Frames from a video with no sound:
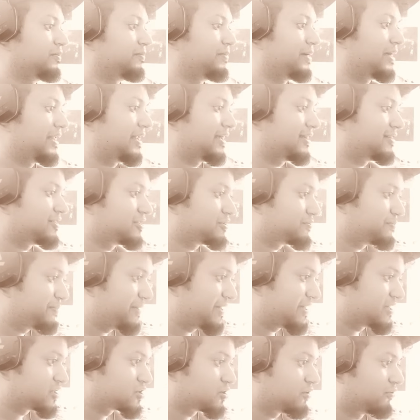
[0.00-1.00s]
the ballad
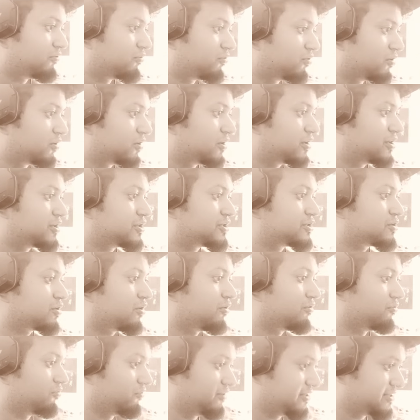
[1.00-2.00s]
speaks of words
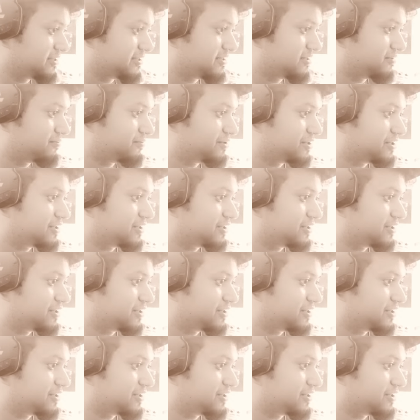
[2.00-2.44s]
of wisdom